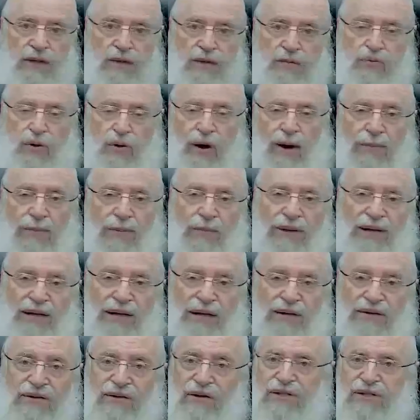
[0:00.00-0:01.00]

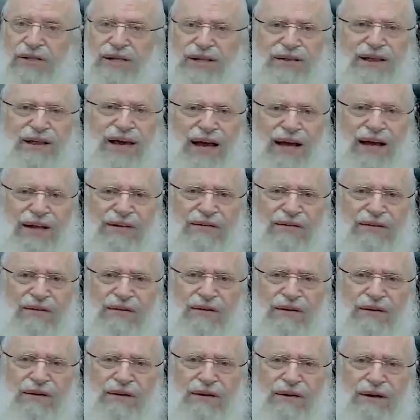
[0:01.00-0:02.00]
probably doesn't that
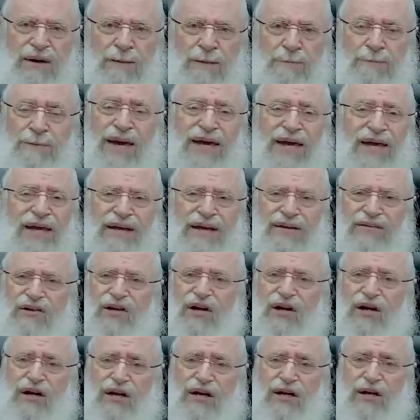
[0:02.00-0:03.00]
make it
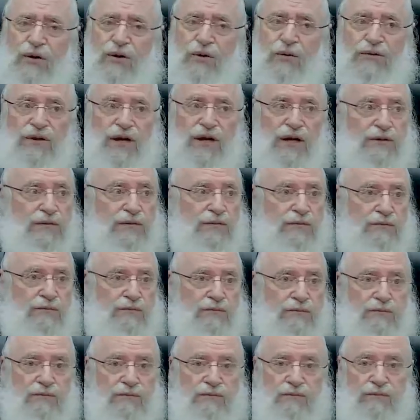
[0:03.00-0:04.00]
clear that
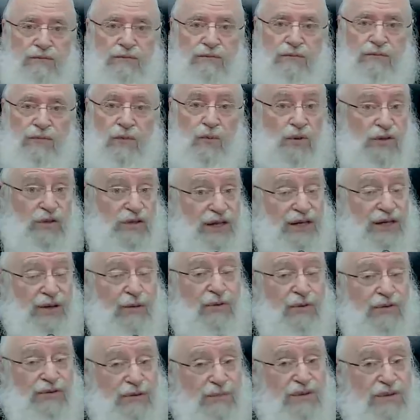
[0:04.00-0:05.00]
we're dealing
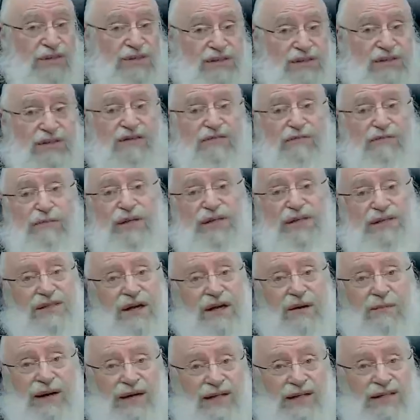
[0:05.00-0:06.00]
with the mitzvahs of
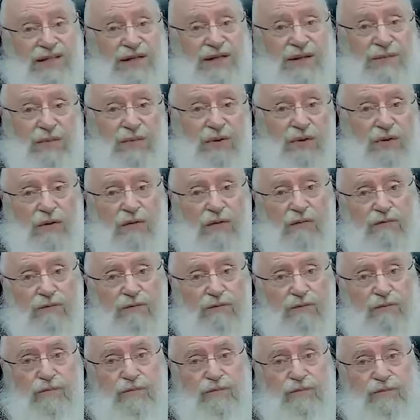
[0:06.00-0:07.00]
Pesach Matzah and Maror?
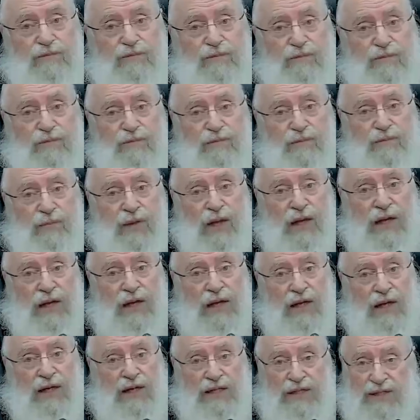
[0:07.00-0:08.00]

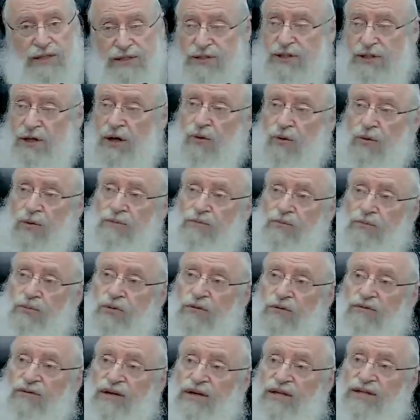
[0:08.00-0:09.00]
So
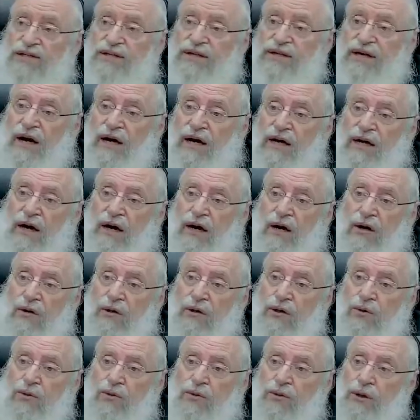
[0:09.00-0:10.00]
previously I
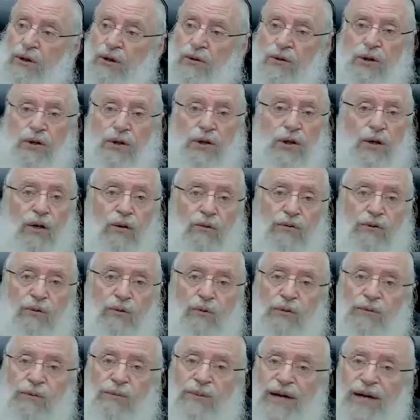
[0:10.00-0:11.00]
argued, no, there
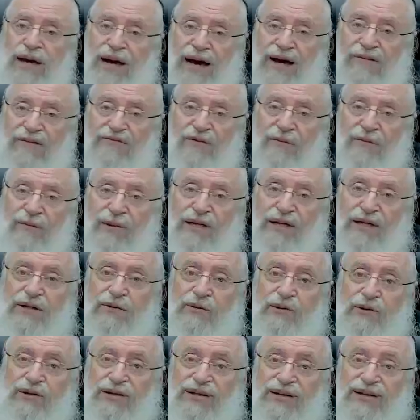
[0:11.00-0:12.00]
would be a Havam and you
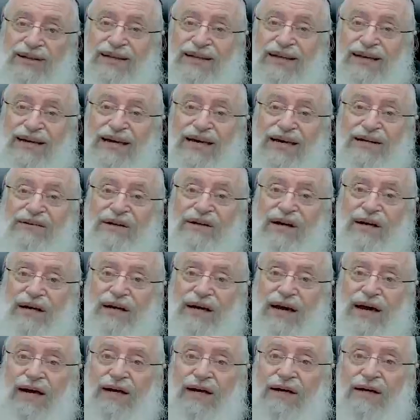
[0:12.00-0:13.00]
need to eat
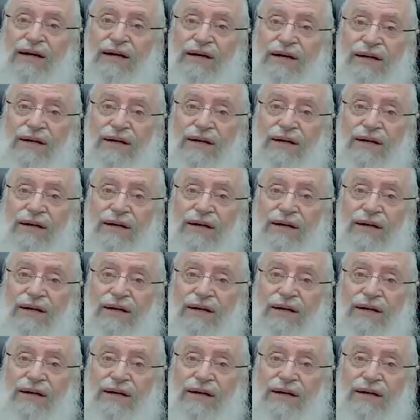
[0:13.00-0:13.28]
again